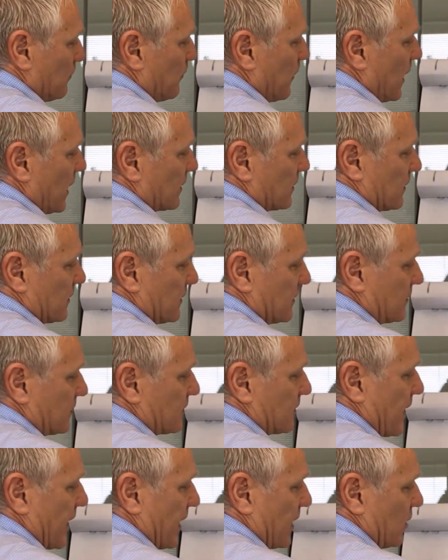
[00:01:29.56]
But this
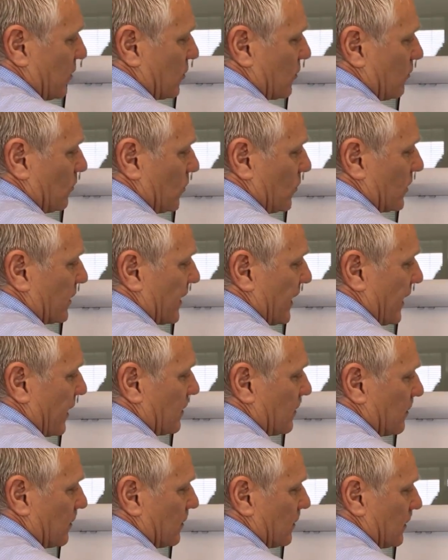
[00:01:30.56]
is how you can work
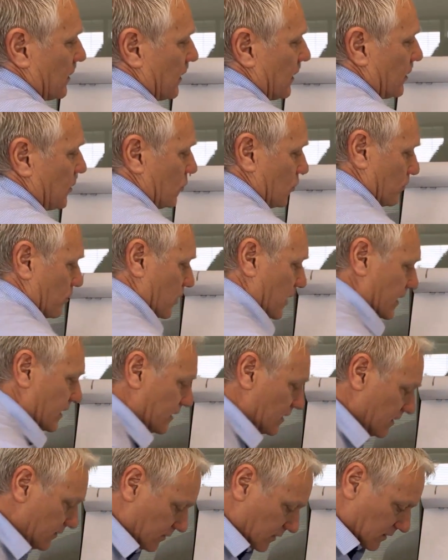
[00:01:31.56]
out your
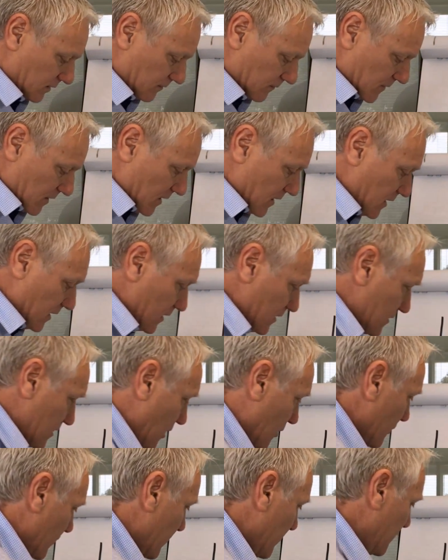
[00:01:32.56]
break even.
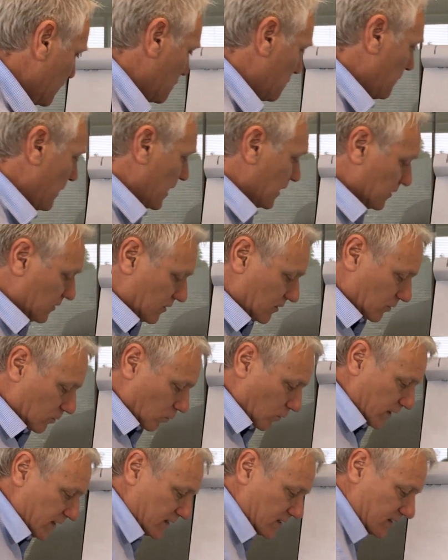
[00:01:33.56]
So each month we